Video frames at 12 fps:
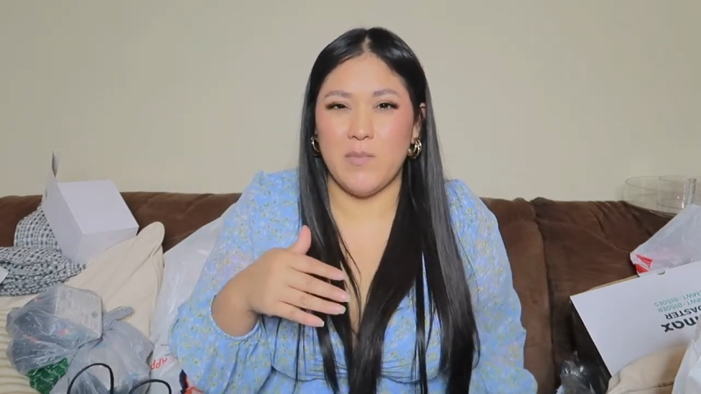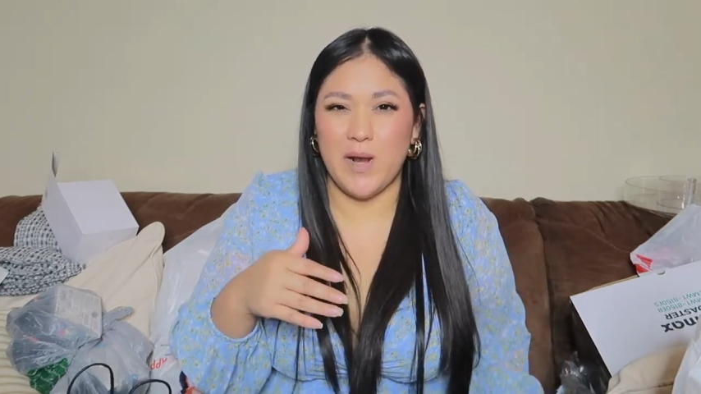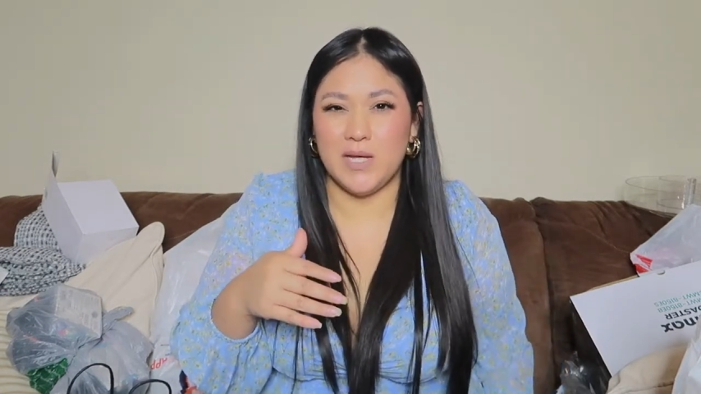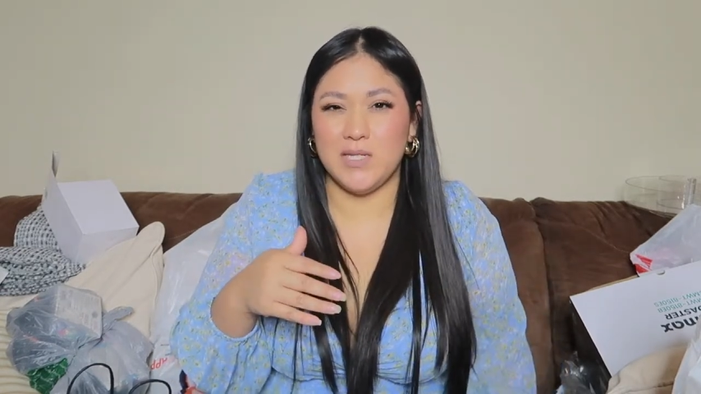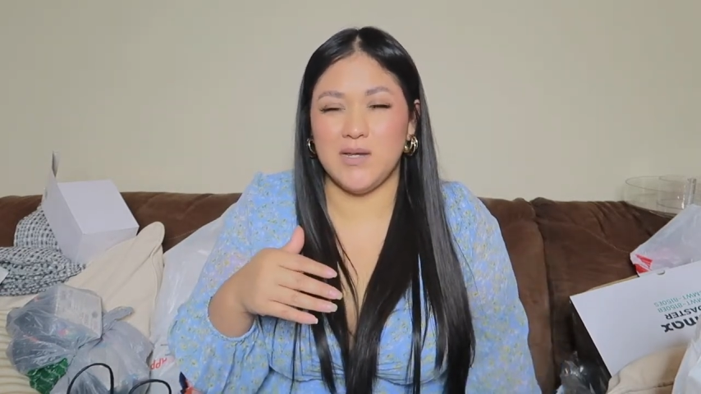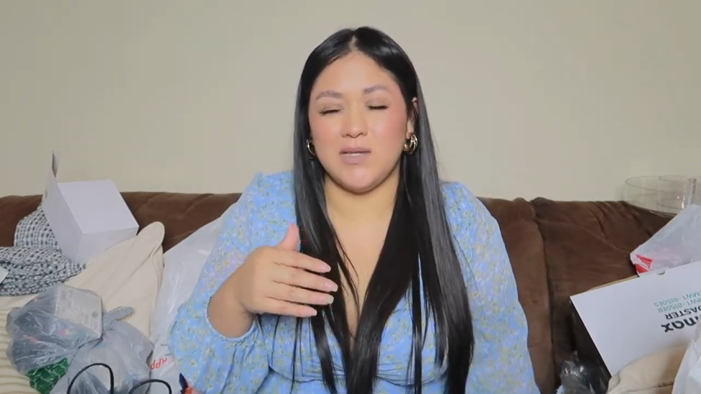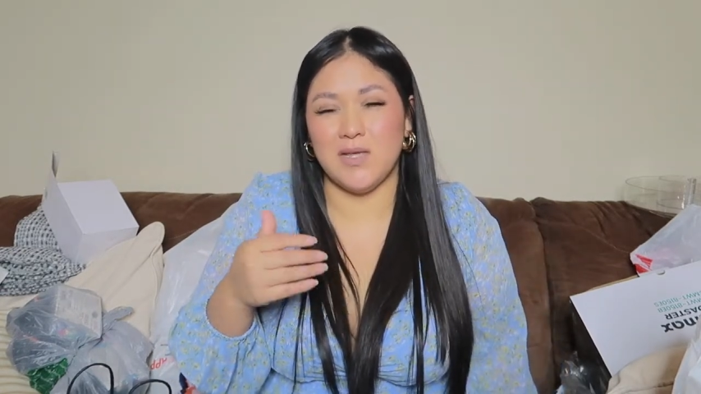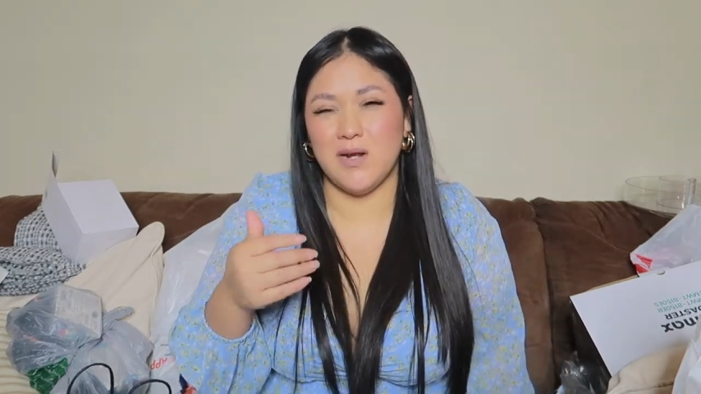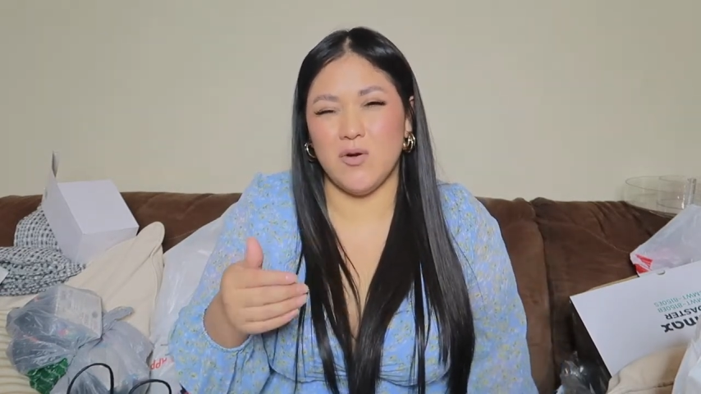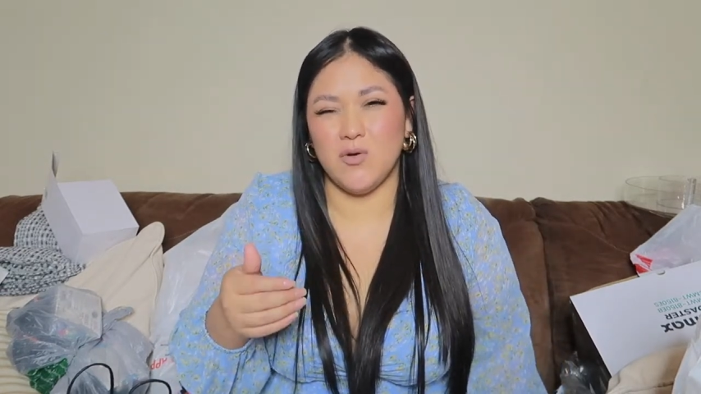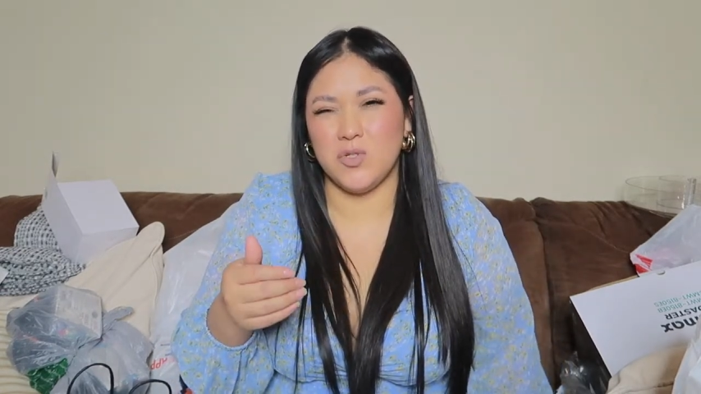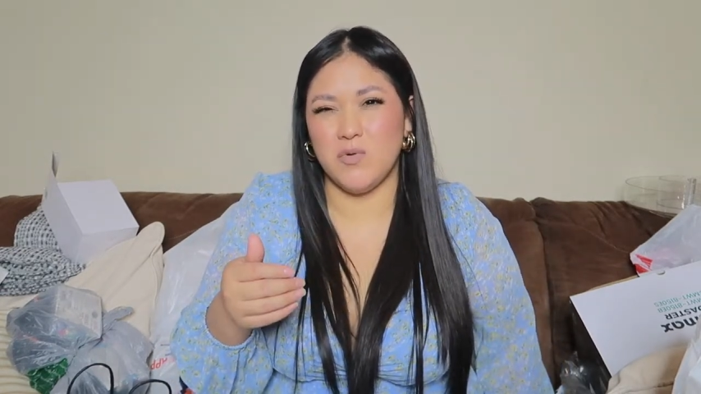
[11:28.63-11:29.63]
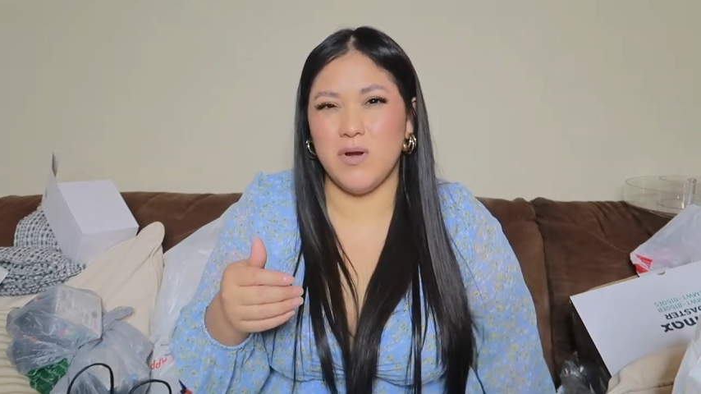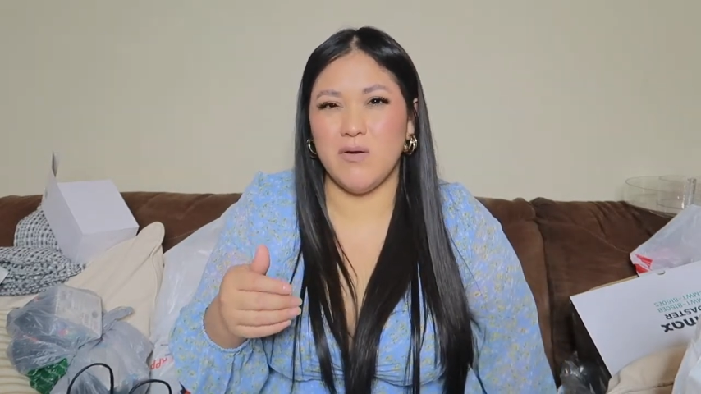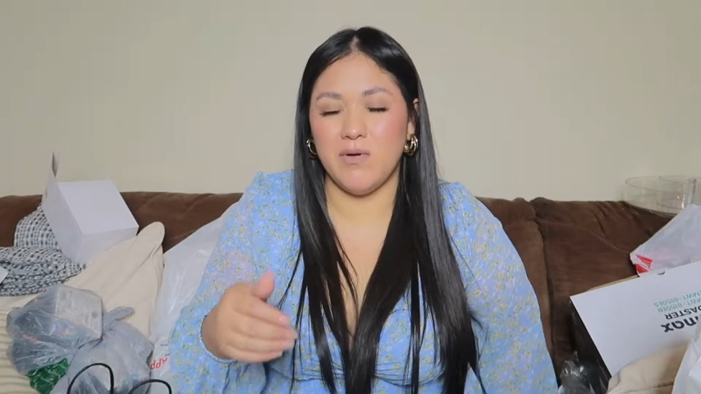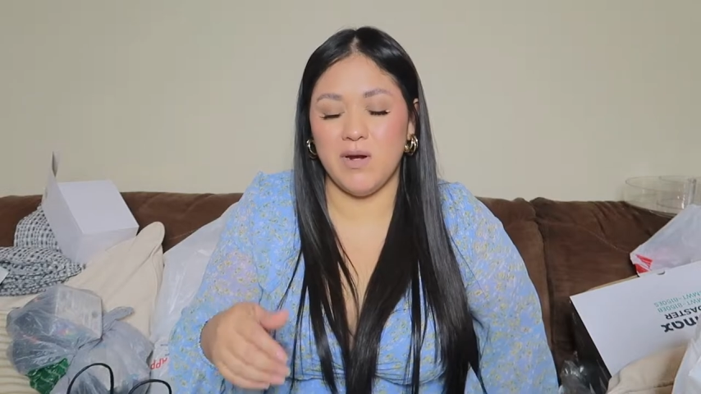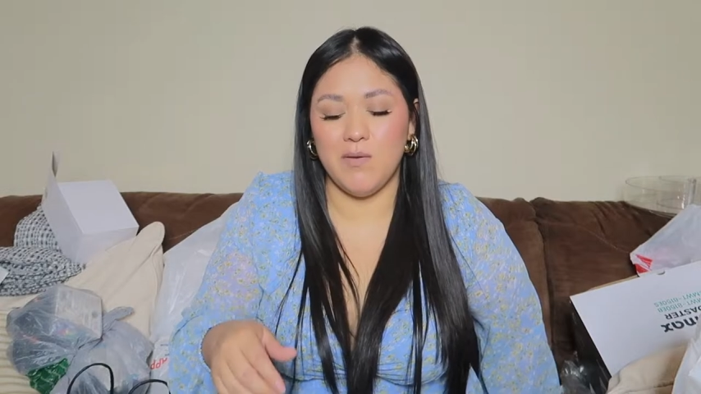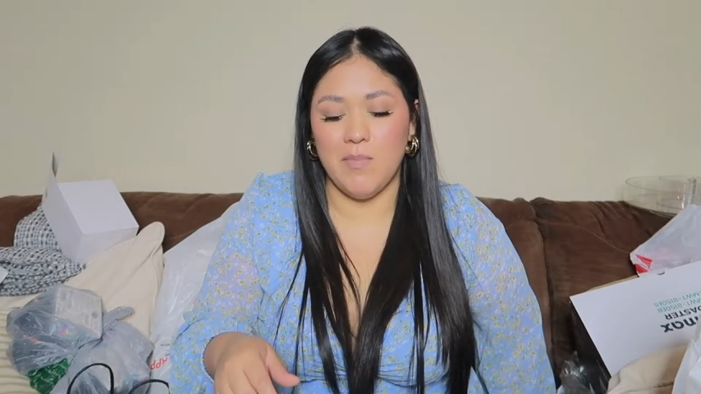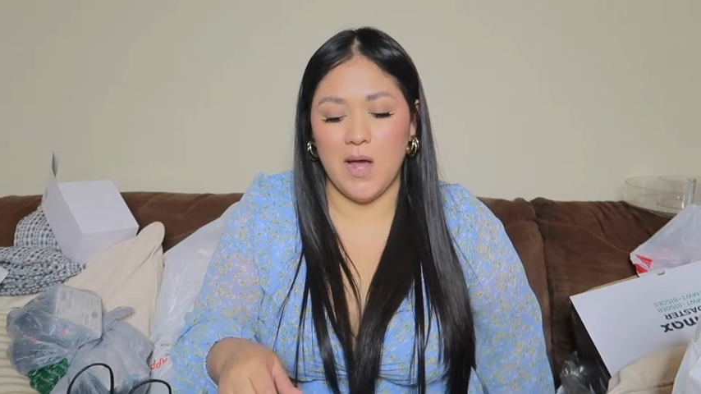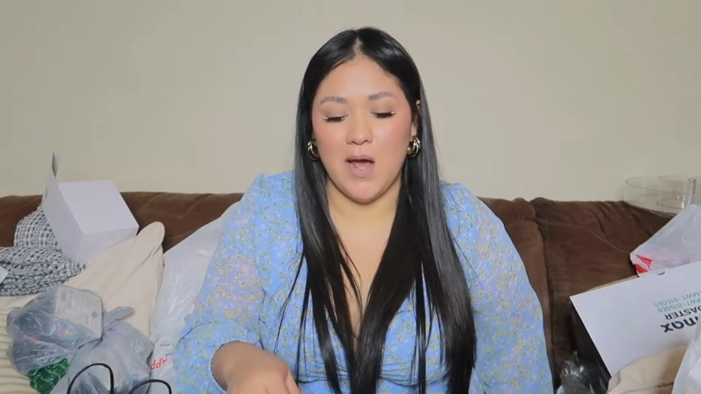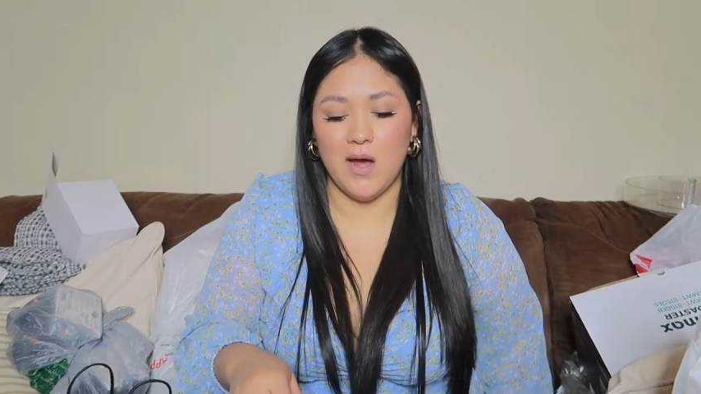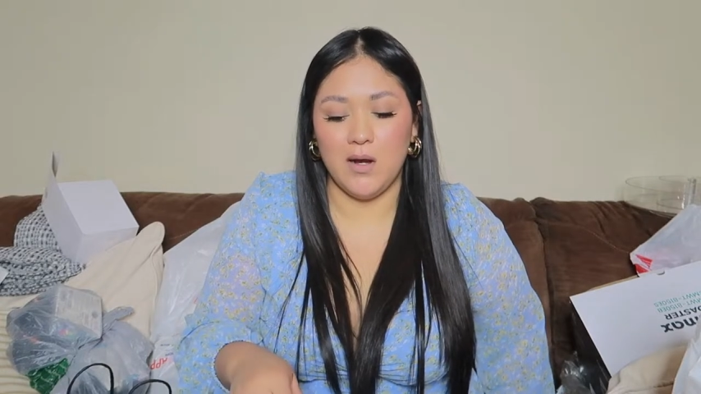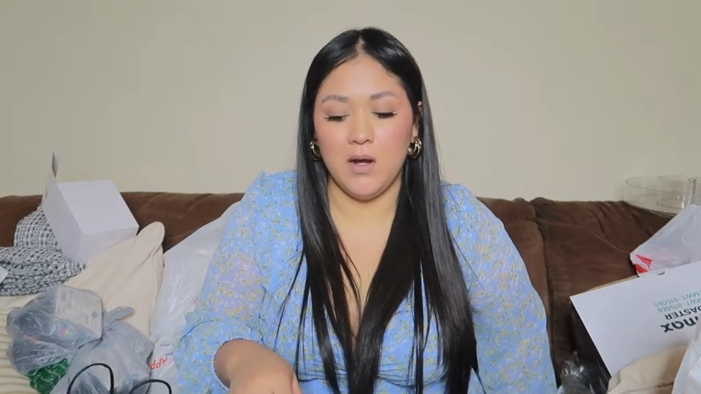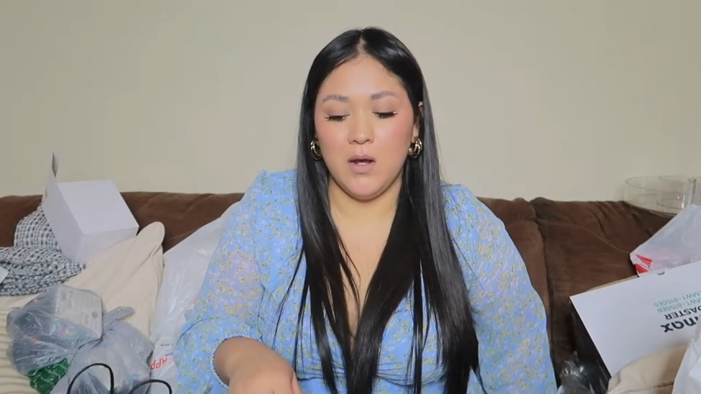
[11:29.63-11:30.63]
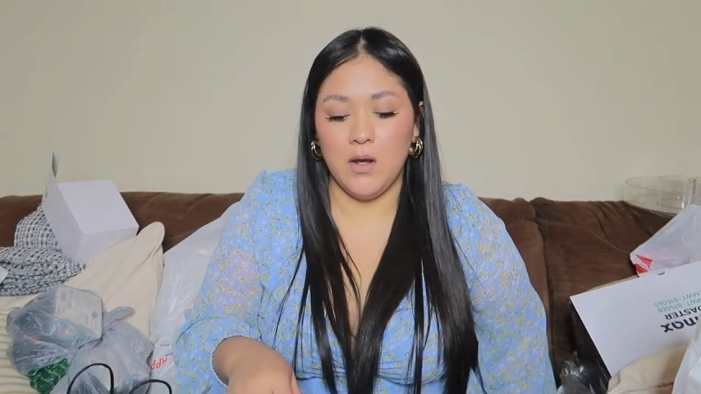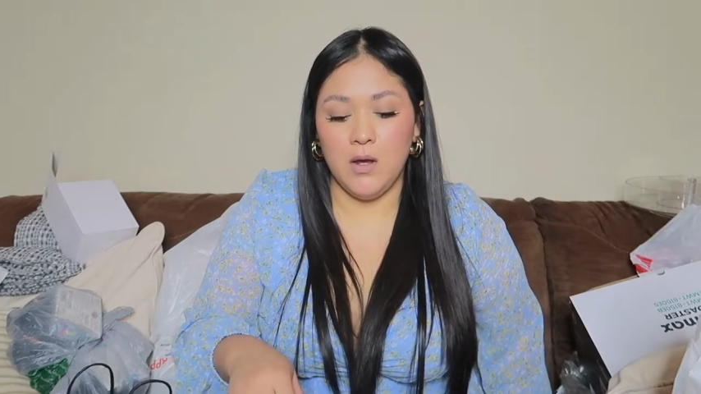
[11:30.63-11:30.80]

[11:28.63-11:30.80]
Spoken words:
plastics and it looks really, really bad.